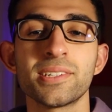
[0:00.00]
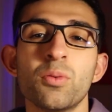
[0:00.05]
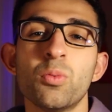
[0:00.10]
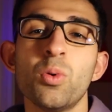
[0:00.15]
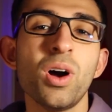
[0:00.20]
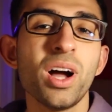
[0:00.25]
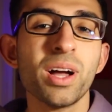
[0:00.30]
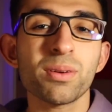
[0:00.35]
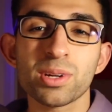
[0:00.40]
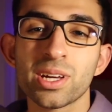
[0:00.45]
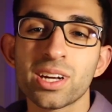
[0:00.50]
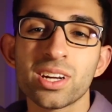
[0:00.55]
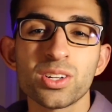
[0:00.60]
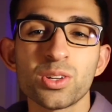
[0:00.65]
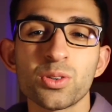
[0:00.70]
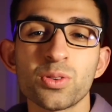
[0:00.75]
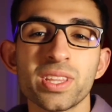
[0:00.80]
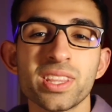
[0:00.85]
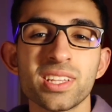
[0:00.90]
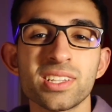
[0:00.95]
What I'm going to
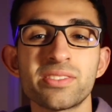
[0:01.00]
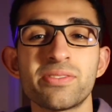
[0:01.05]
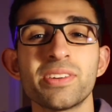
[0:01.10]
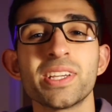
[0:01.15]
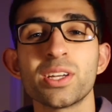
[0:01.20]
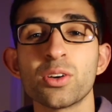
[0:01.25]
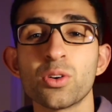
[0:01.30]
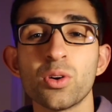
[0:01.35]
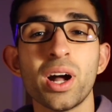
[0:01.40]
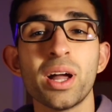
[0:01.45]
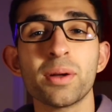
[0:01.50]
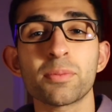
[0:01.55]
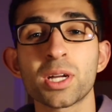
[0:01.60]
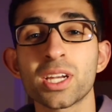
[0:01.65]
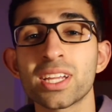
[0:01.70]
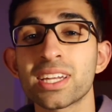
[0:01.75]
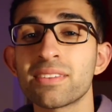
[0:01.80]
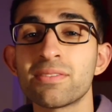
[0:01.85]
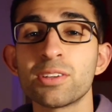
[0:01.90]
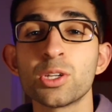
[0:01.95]
do in this video, I'm
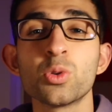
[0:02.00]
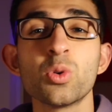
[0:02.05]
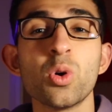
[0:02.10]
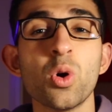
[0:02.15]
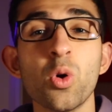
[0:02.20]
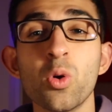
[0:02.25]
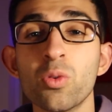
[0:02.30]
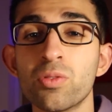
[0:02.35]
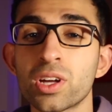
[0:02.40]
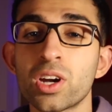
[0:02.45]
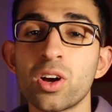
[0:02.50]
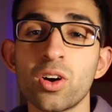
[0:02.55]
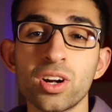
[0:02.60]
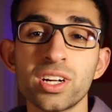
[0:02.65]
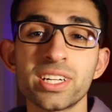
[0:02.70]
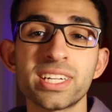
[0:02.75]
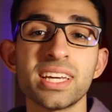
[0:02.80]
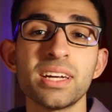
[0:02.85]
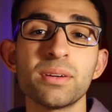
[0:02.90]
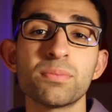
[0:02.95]
going to give you
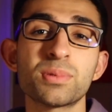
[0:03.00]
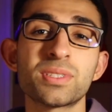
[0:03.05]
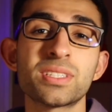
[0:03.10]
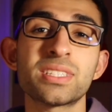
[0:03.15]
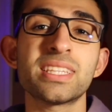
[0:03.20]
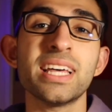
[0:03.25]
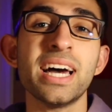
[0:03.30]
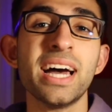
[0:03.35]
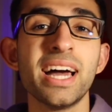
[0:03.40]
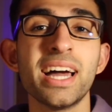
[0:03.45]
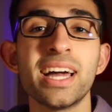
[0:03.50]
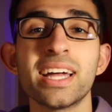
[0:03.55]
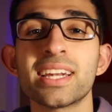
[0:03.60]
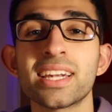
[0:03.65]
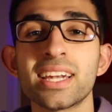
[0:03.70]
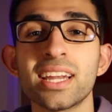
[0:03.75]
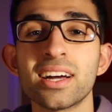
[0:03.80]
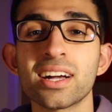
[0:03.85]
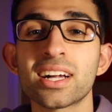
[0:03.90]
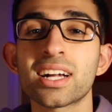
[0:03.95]
overall tips
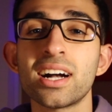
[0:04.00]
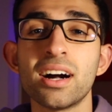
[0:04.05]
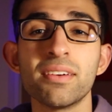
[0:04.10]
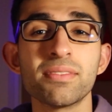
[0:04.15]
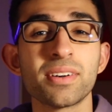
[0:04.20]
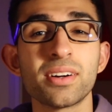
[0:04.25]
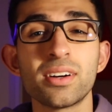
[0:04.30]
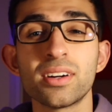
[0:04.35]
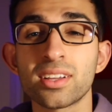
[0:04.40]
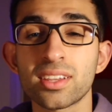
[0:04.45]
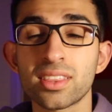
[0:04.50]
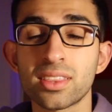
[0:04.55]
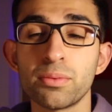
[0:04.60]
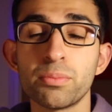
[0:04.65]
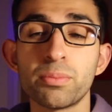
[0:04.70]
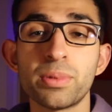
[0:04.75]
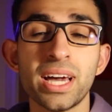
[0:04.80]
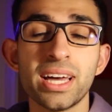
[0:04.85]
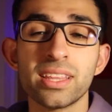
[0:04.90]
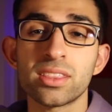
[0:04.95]
that cover the
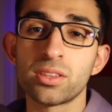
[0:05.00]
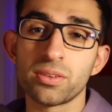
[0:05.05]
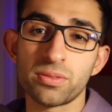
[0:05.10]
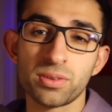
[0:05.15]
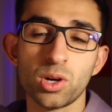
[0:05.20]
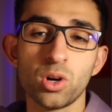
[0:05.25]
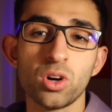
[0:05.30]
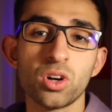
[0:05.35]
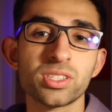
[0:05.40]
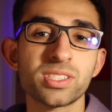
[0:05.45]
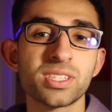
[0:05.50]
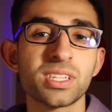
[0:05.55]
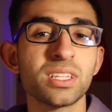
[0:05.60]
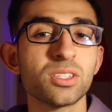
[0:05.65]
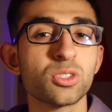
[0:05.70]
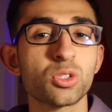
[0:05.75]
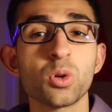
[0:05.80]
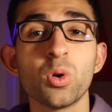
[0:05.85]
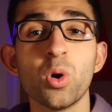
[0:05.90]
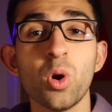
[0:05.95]
breadth of your
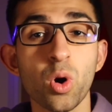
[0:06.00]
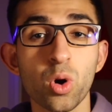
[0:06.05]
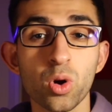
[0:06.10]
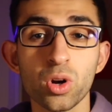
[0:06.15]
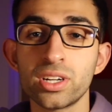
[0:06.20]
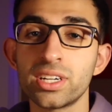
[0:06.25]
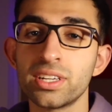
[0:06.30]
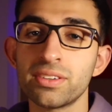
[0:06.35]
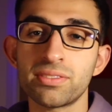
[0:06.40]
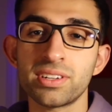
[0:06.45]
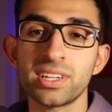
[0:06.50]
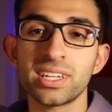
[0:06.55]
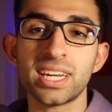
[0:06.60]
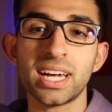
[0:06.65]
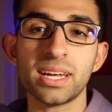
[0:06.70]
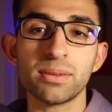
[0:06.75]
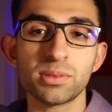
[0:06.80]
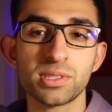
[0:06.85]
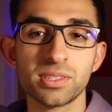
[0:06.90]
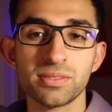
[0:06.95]
OSCE, so all different
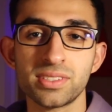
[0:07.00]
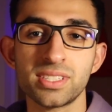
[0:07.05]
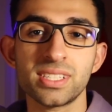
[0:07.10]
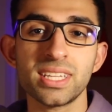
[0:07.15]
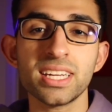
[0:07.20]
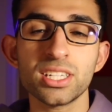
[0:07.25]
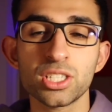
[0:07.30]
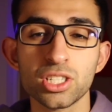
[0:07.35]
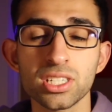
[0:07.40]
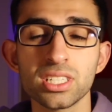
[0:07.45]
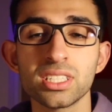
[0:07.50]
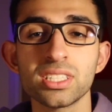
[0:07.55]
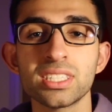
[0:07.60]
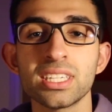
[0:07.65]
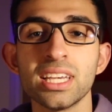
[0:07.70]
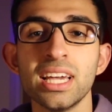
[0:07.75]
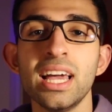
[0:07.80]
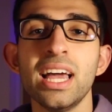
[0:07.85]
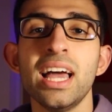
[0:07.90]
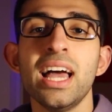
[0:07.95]
types of
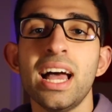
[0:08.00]
stations,